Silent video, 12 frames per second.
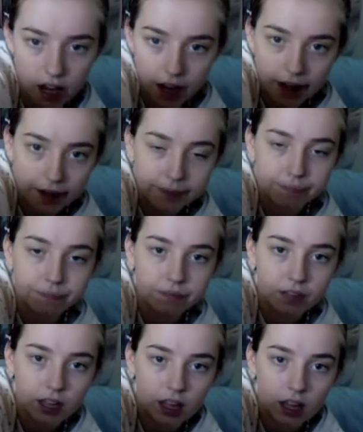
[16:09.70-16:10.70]

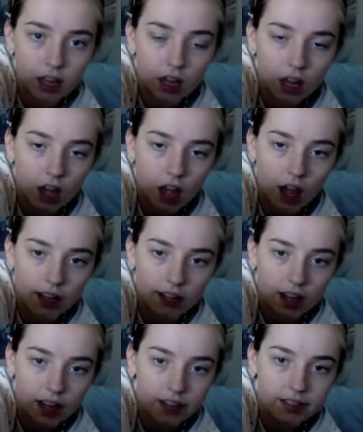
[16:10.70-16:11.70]
I
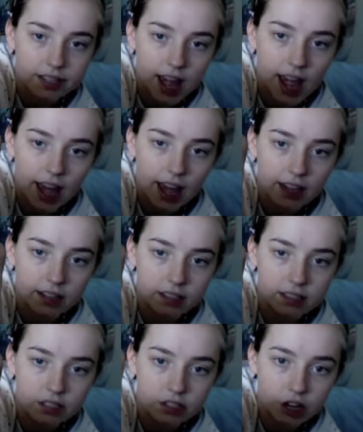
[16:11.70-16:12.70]
got
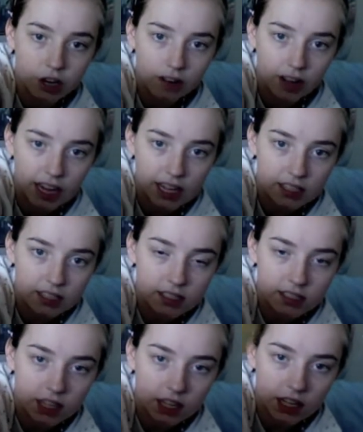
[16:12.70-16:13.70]
at
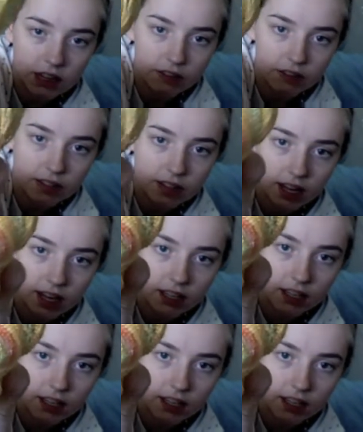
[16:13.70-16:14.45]
Joann's. It was like